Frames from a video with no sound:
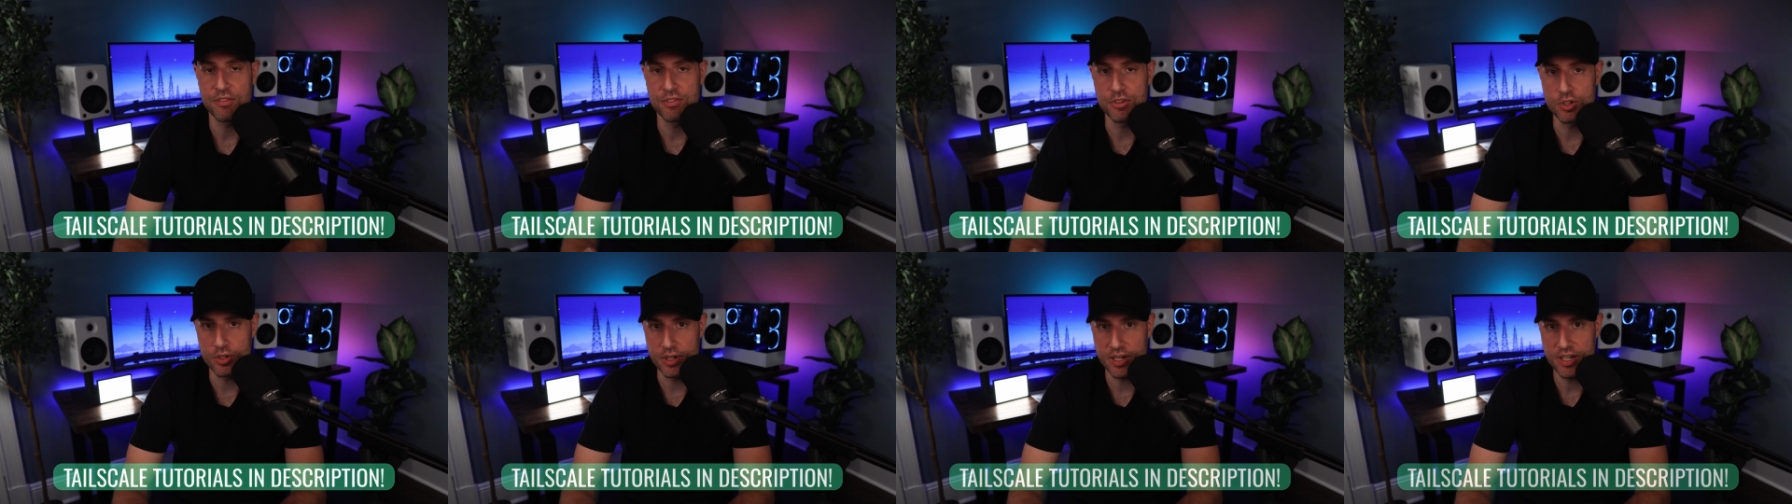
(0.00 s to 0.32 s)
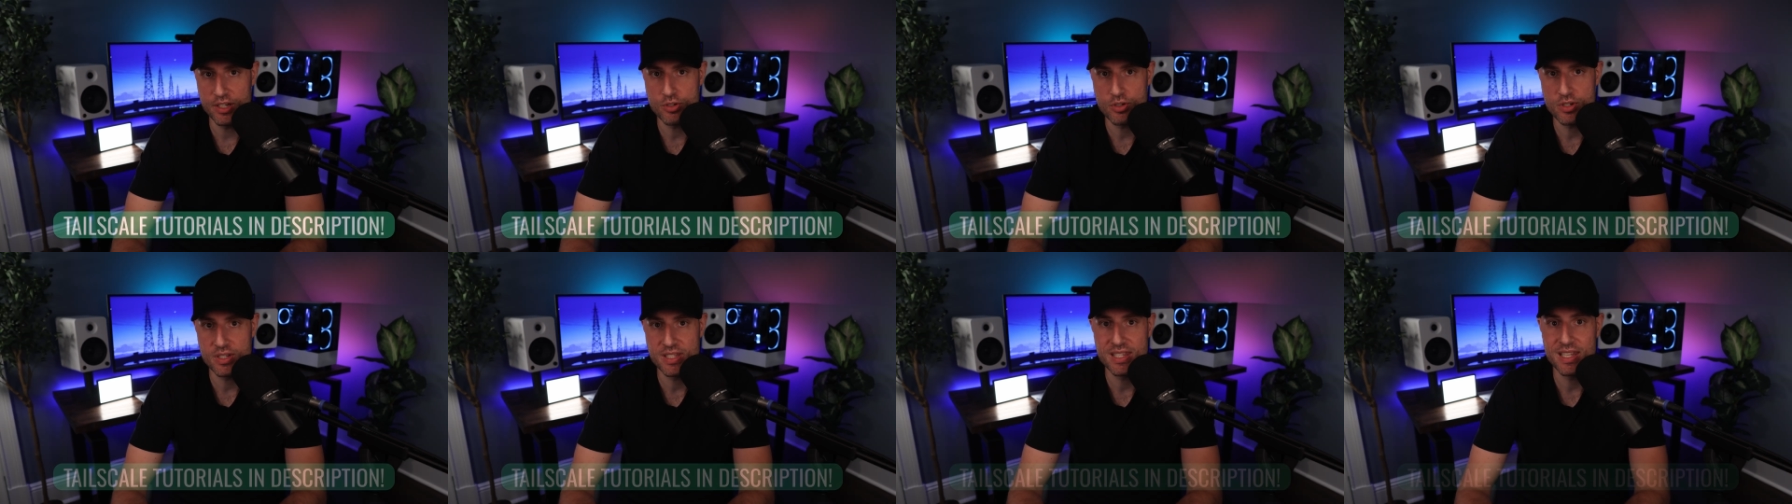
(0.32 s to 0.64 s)
If you're
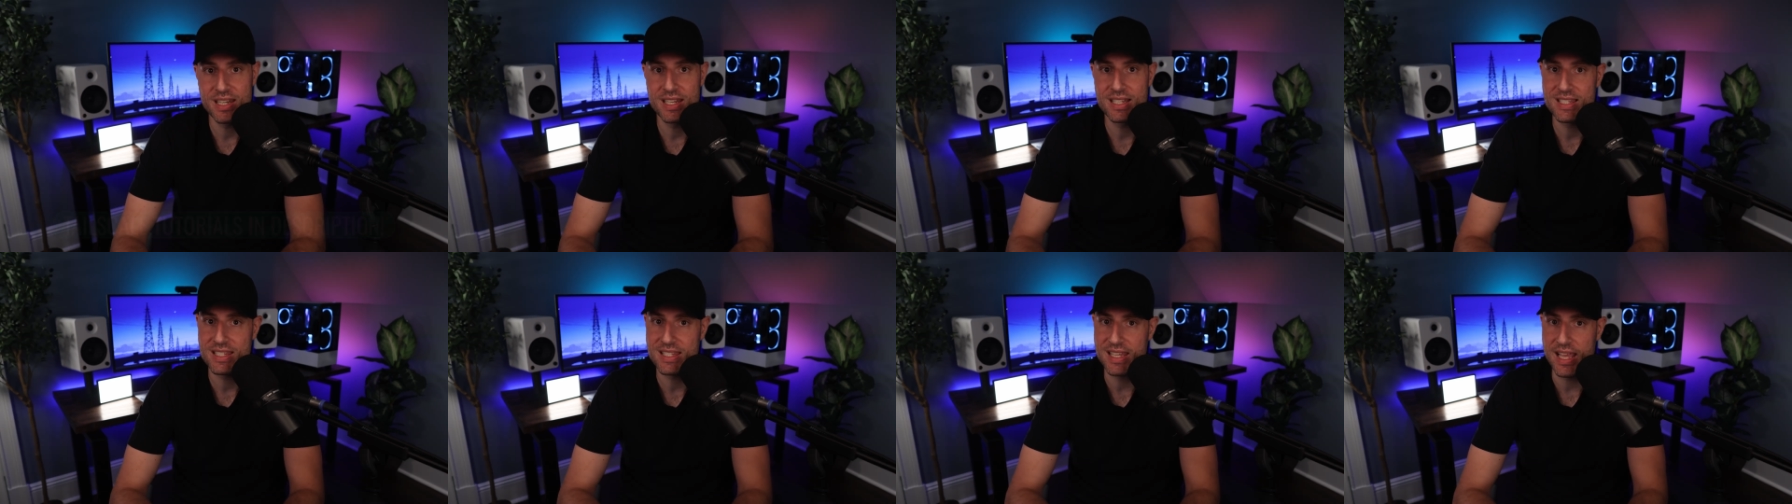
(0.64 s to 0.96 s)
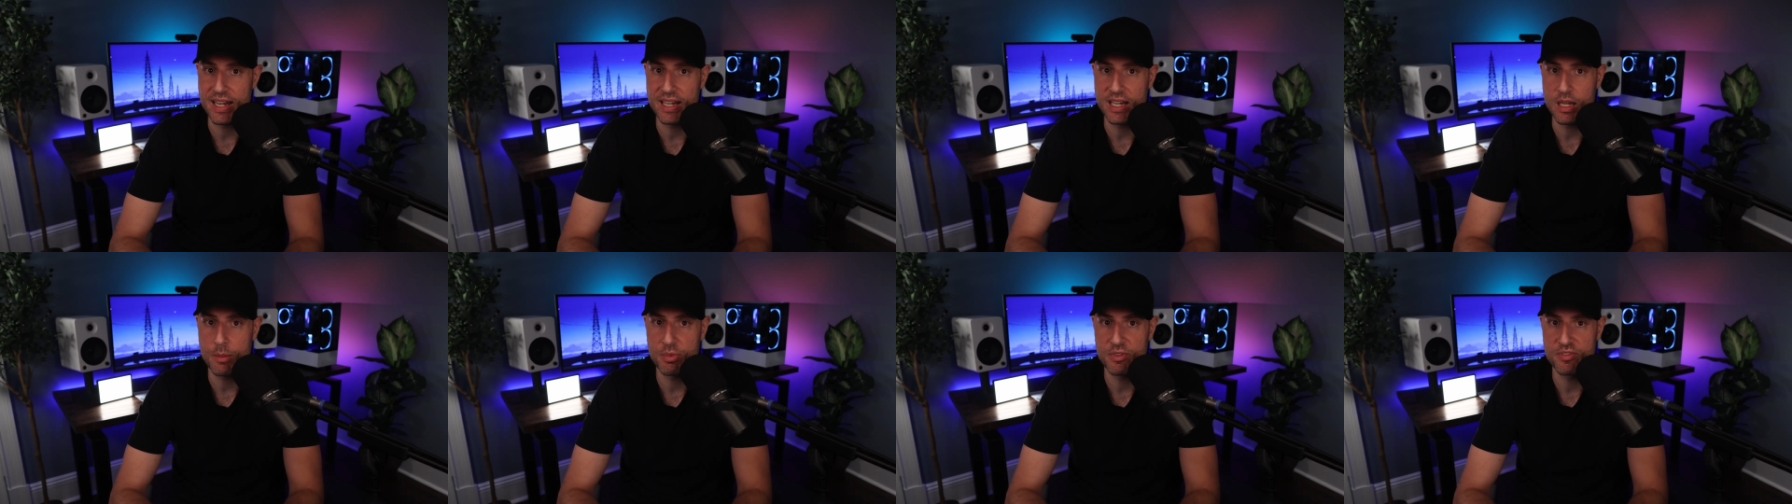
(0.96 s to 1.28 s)
interested in
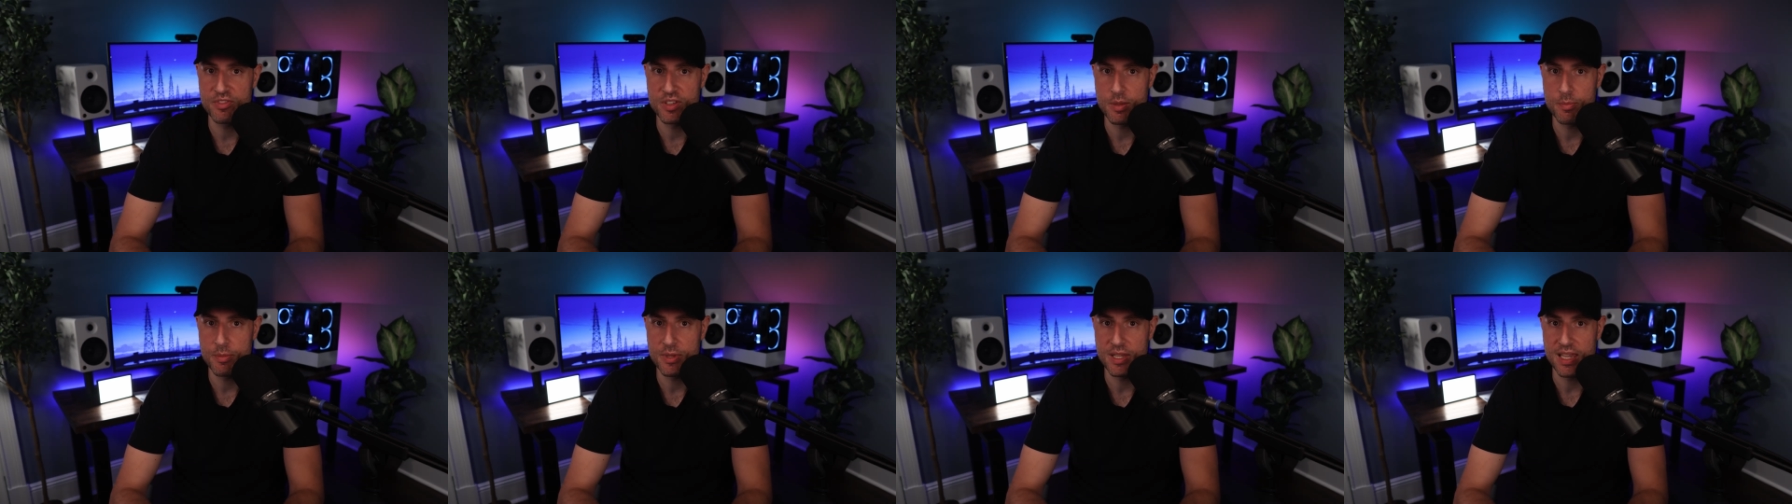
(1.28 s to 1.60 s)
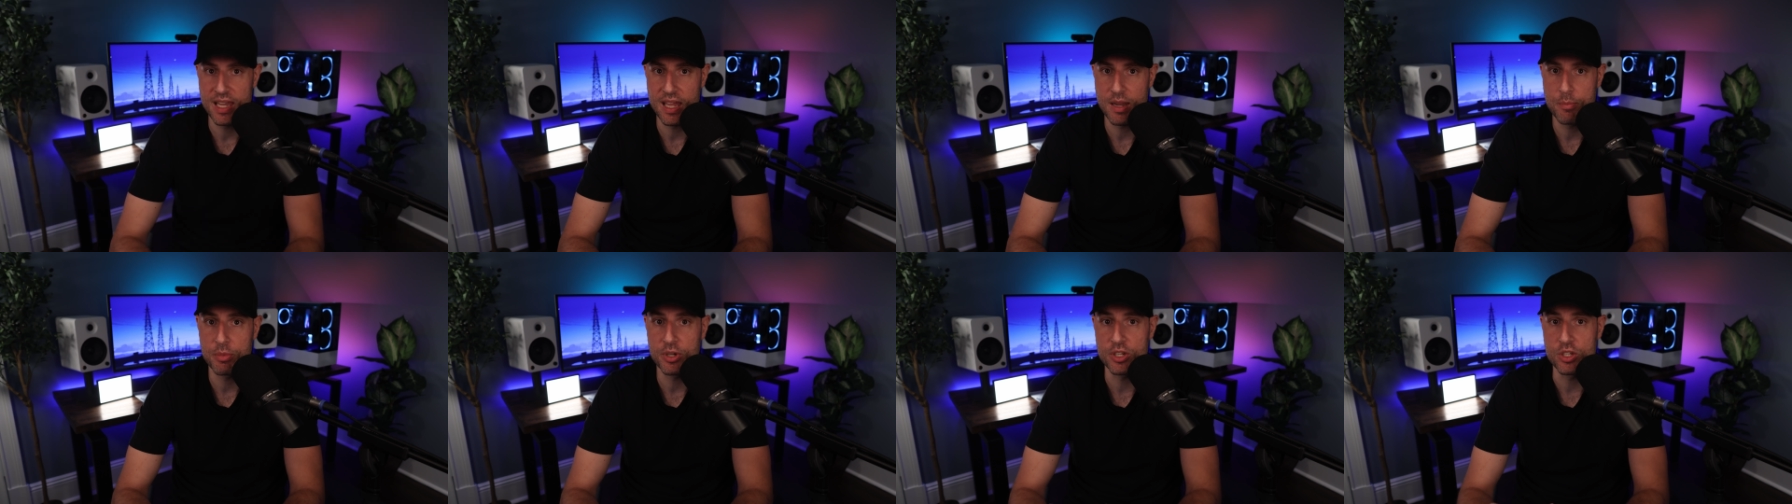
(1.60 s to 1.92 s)
setting up a
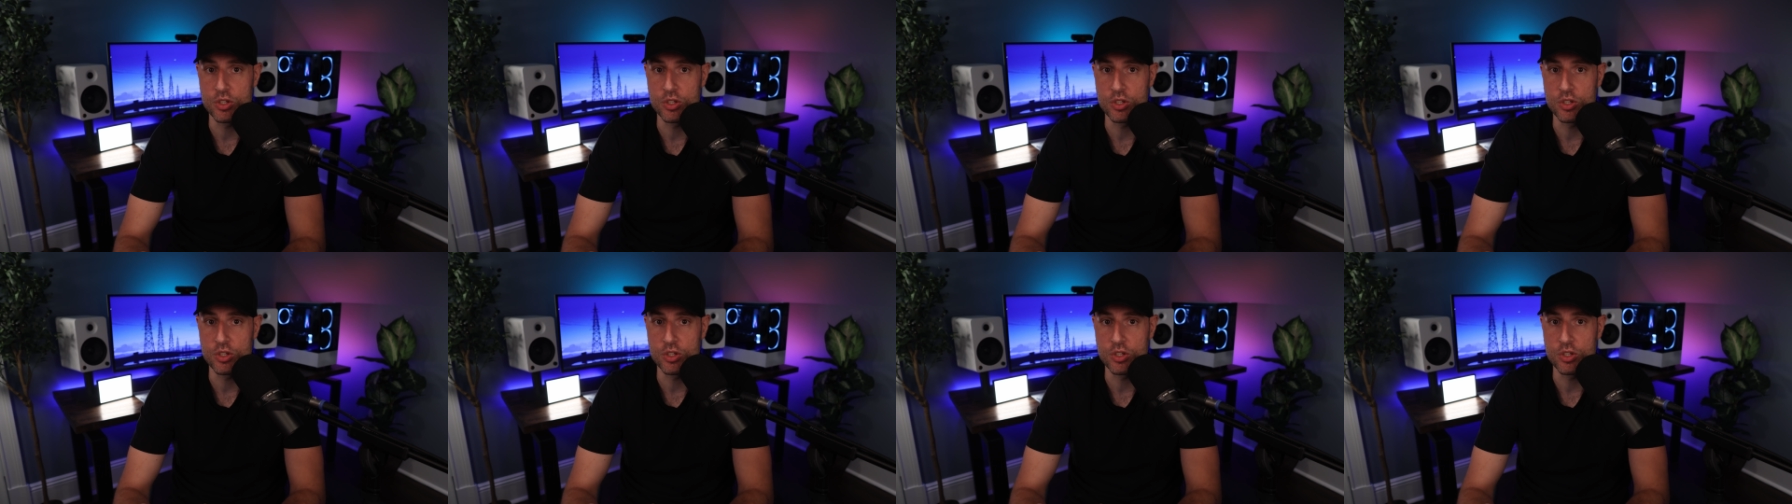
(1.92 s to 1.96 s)
VPN,